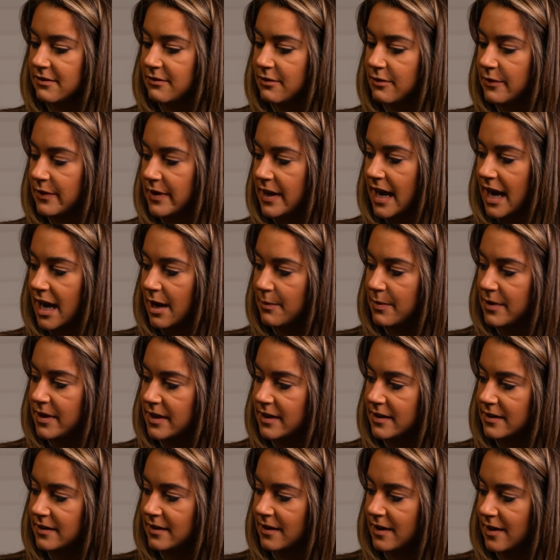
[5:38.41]
what would
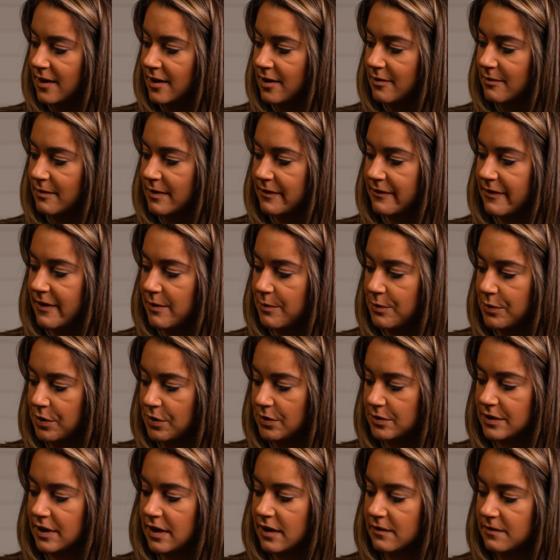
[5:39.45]
happen um, if I
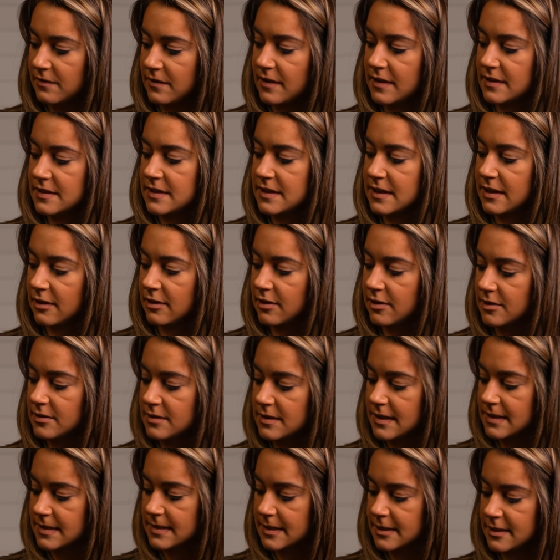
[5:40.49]
pulled off the stickers
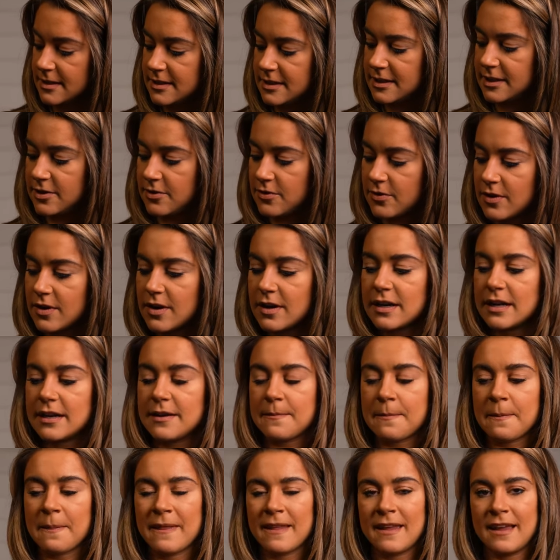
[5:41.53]
that said T K O R on it.
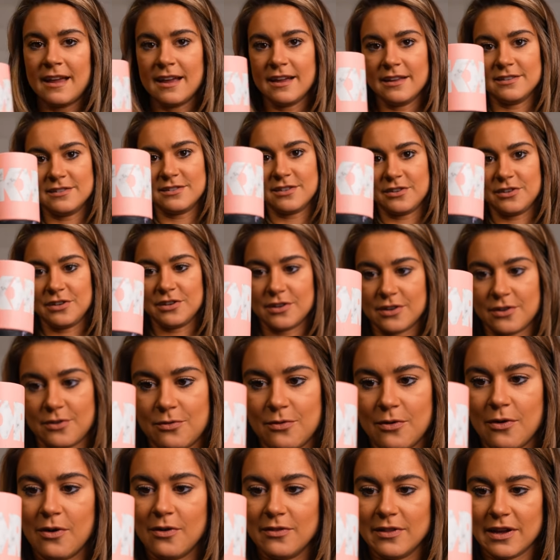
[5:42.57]
And so you're
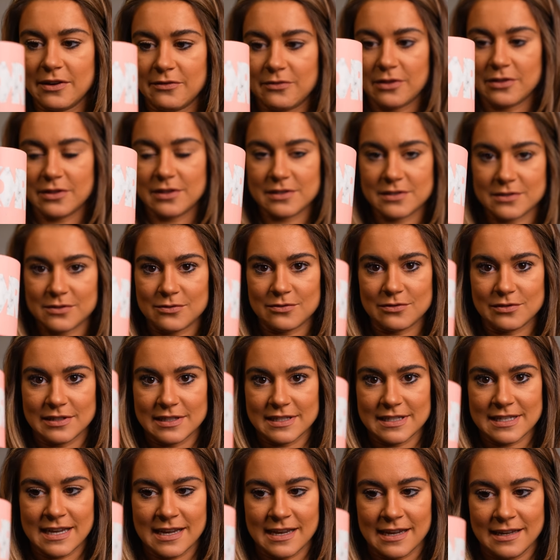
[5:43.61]
cool left with this cool
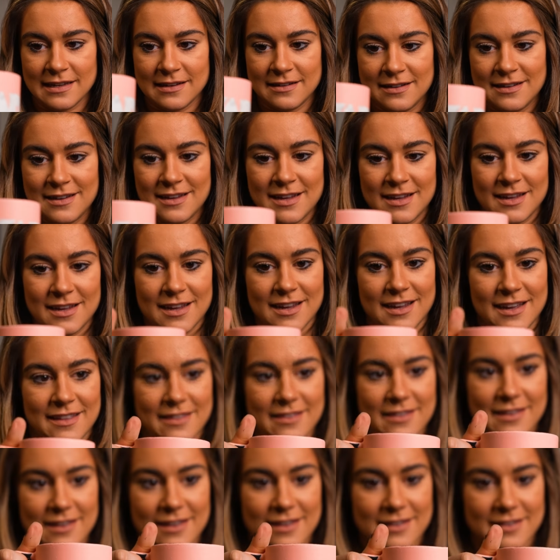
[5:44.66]
design.
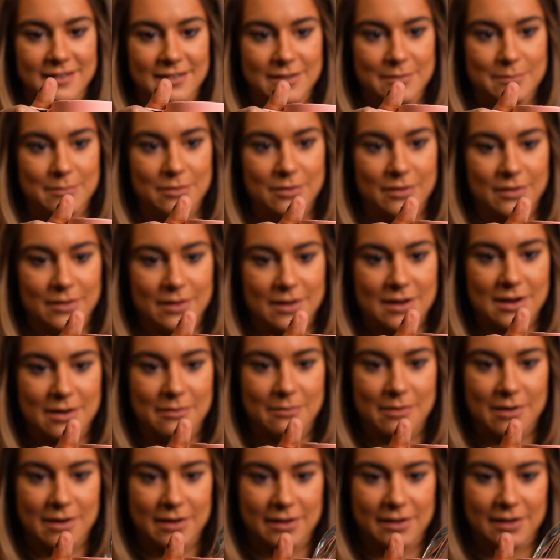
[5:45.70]
And then you pour the hot
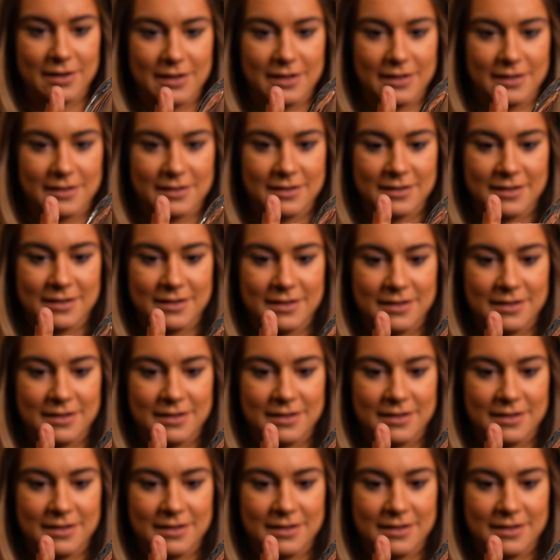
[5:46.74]
water in.